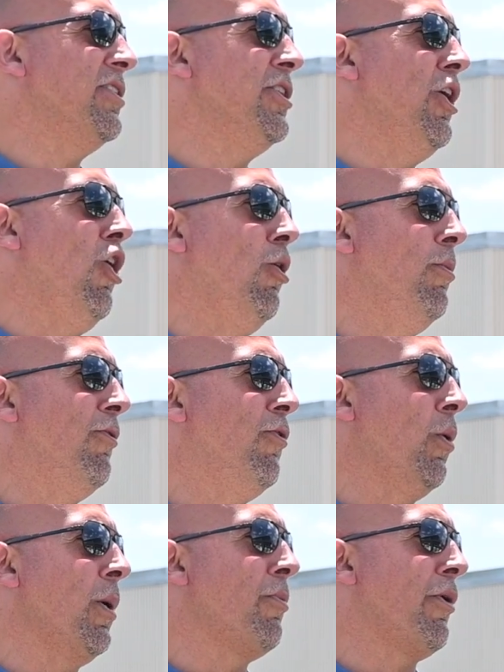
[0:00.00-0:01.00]
to know them
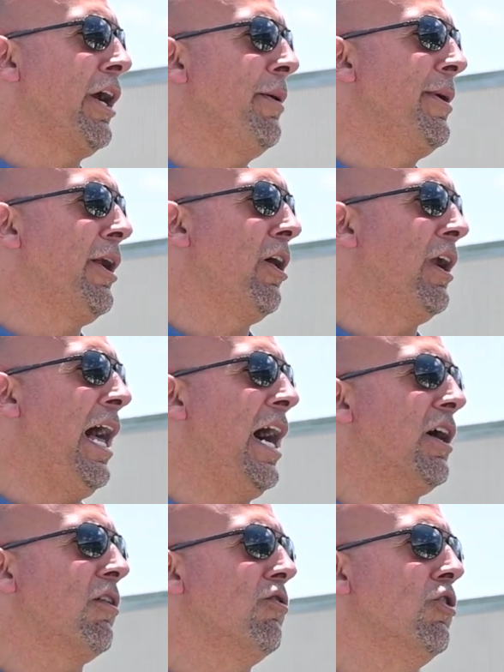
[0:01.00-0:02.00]
before we bring them in our
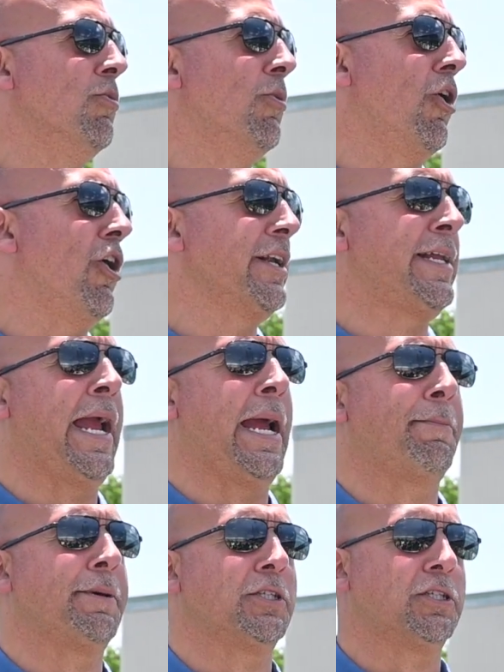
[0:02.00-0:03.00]
locker room or on
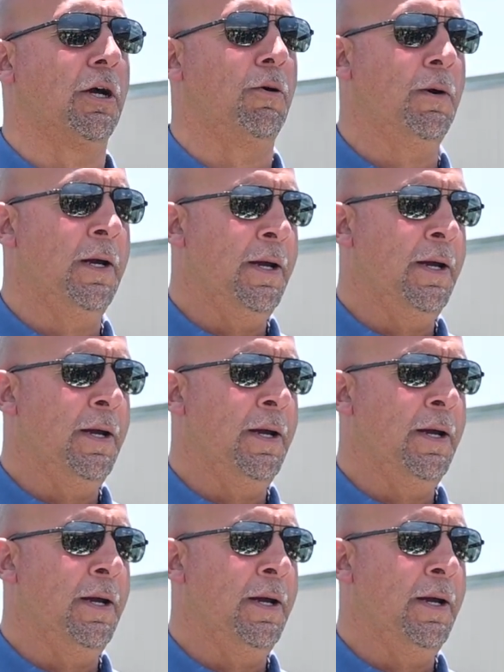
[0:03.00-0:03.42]
campus. So